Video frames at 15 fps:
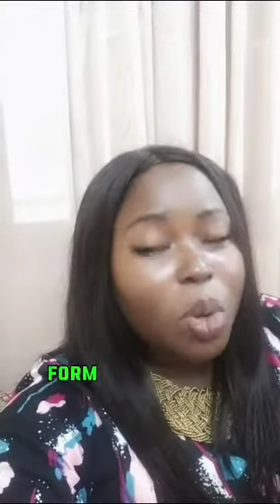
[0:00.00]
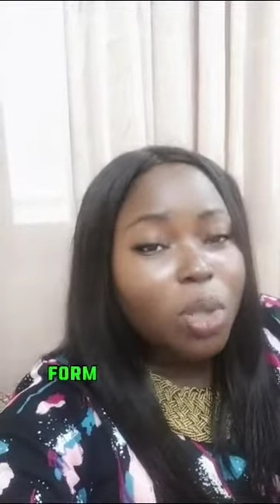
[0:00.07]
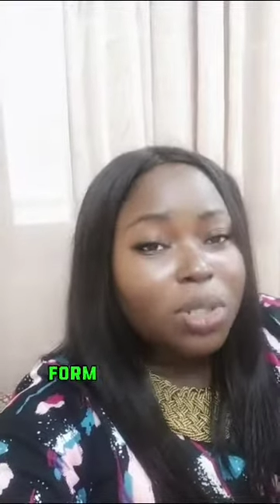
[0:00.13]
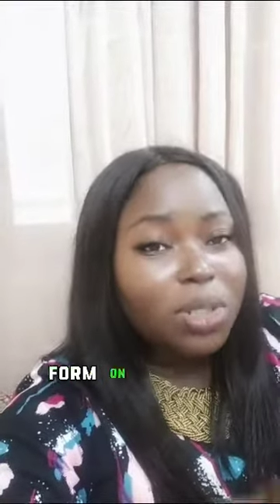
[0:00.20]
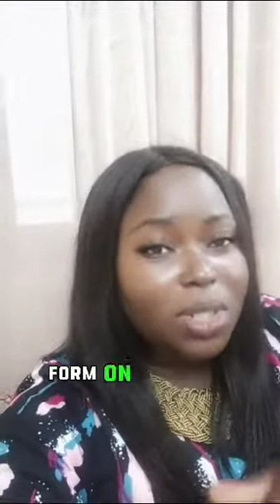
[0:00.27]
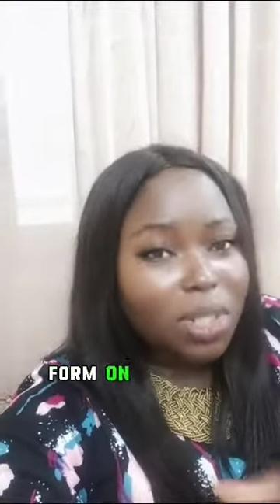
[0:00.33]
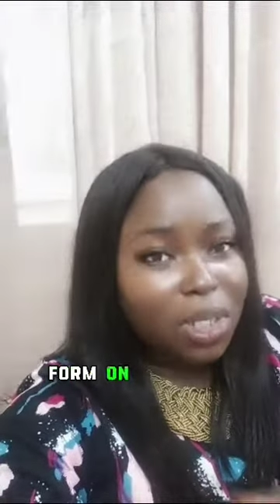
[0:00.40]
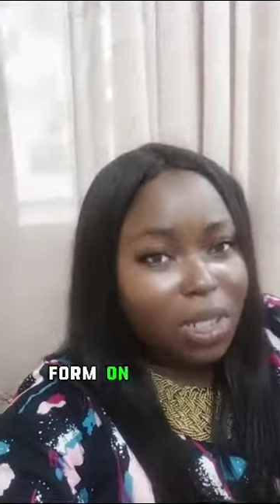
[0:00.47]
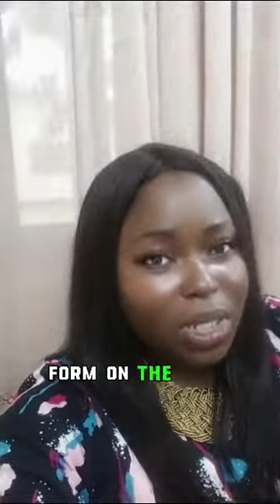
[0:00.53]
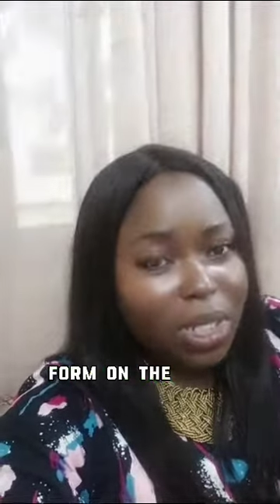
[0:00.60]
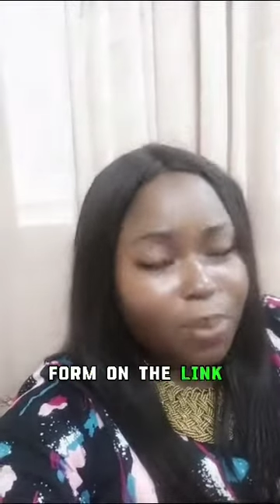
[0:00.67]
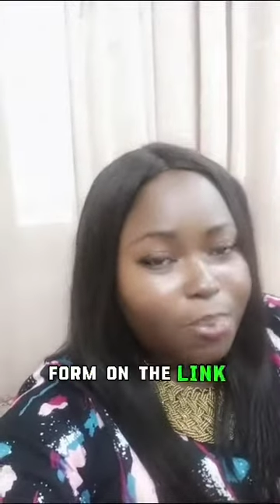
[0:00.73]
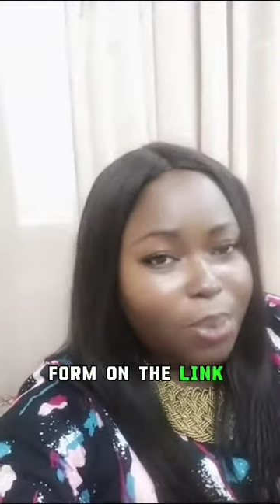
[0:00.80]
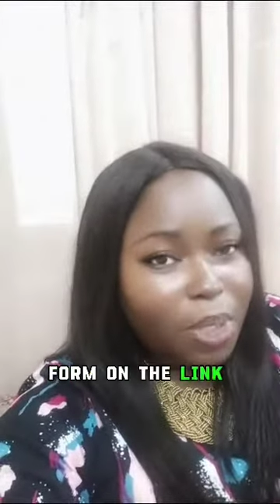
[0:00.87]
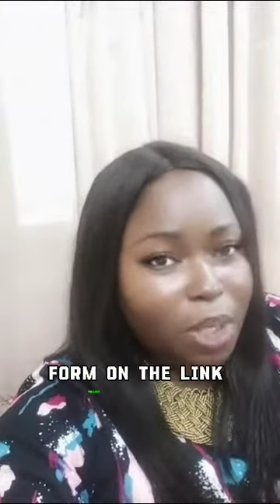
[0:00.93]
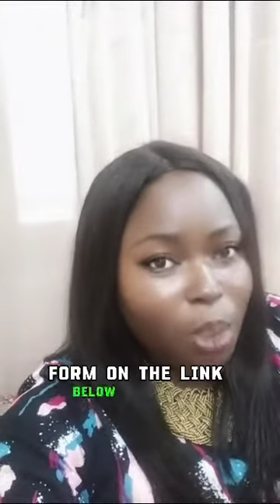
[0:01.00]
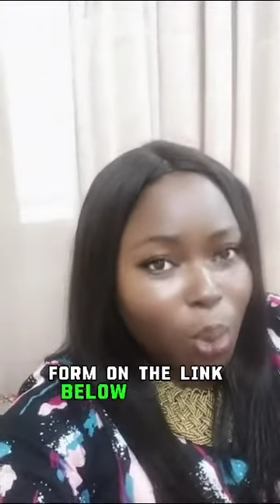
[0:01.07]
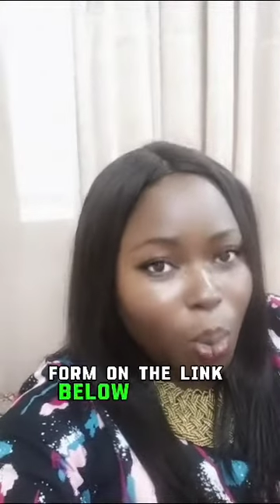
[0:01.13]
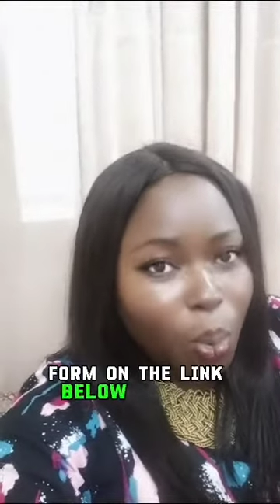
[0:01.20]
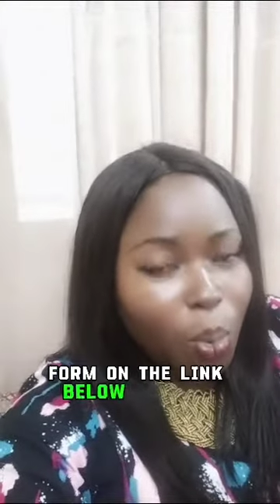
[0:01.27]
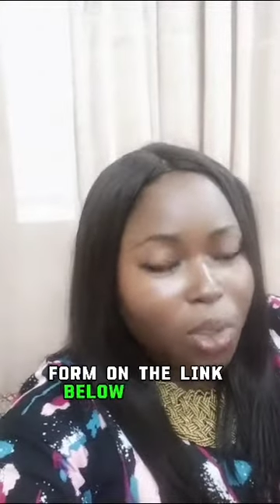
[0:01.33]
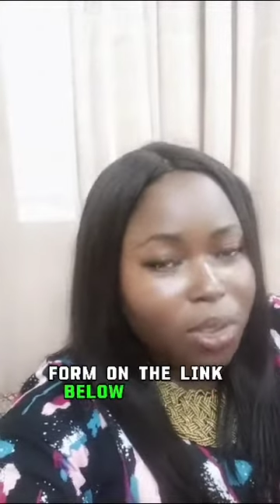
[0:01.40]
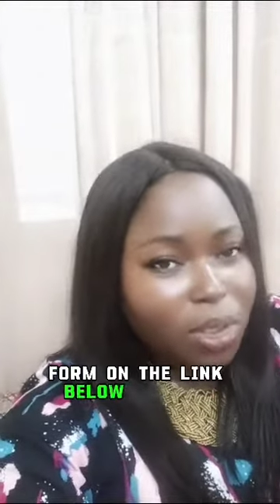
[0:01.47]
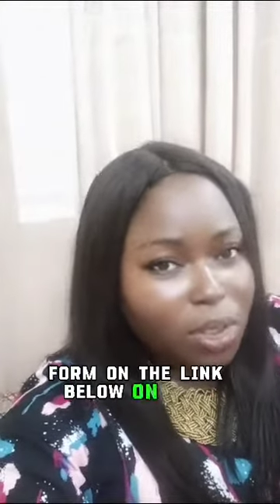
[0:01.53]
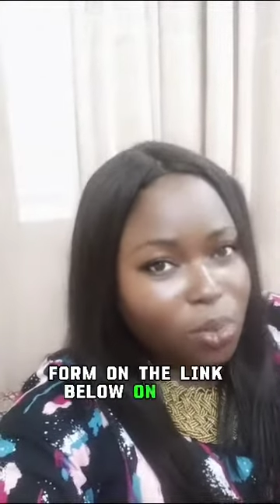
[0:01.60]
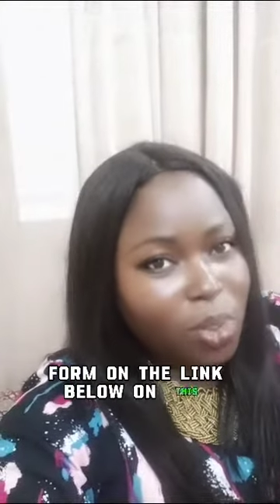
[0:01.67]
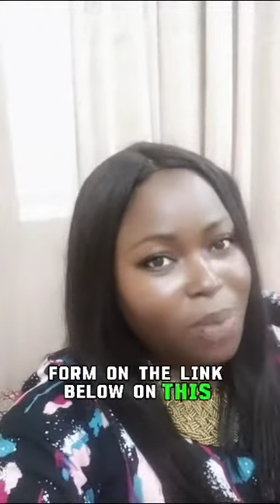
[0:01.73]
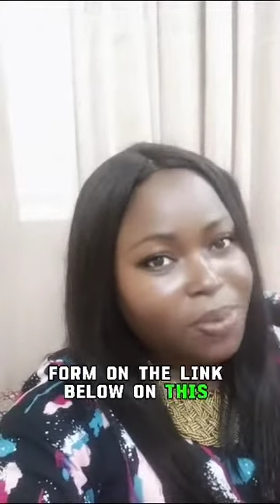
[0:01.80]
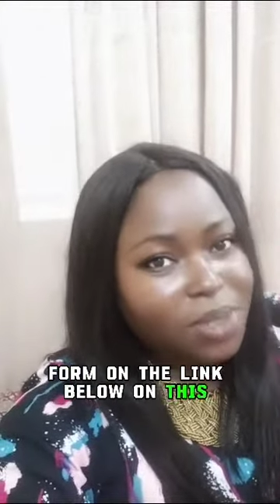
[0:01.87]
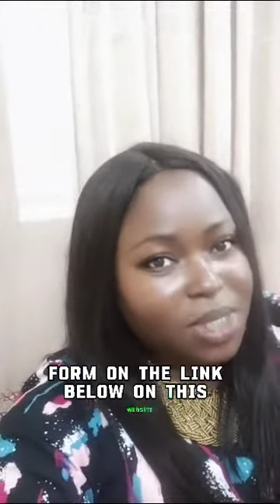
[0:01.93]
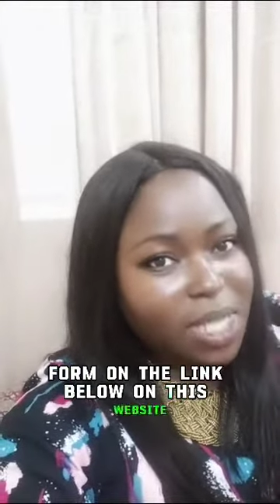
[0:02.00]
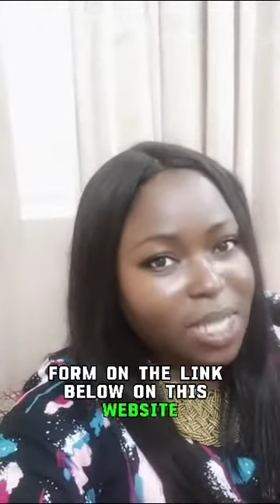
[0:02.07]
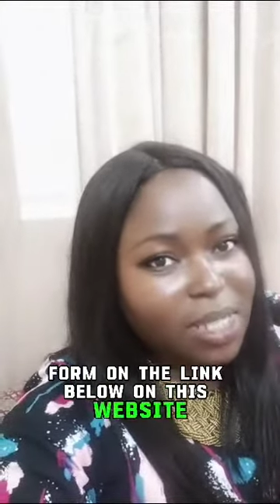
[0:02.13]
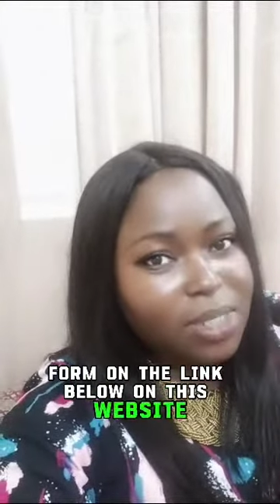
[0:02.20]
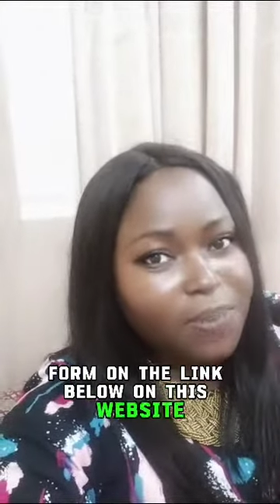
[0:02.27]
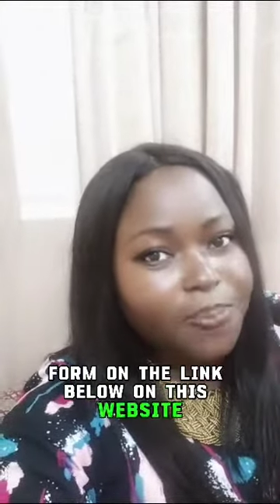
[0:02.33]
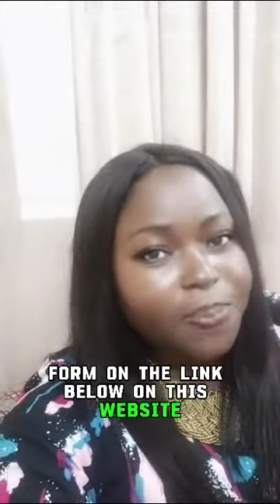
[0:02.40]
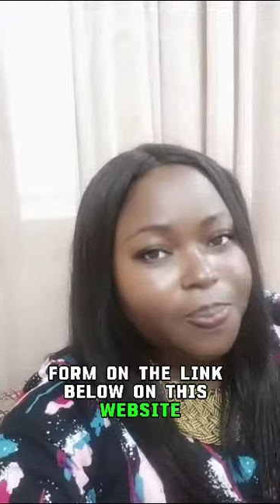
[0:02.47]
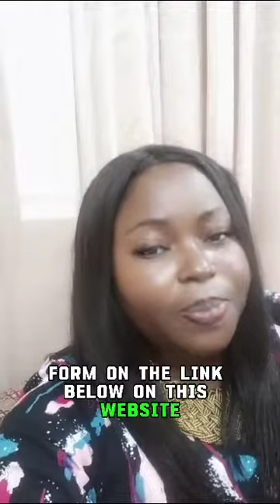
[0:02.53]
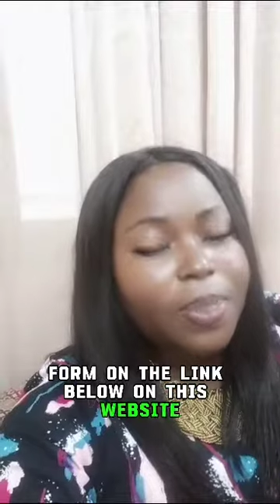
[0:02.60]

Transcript: on the link below on this website.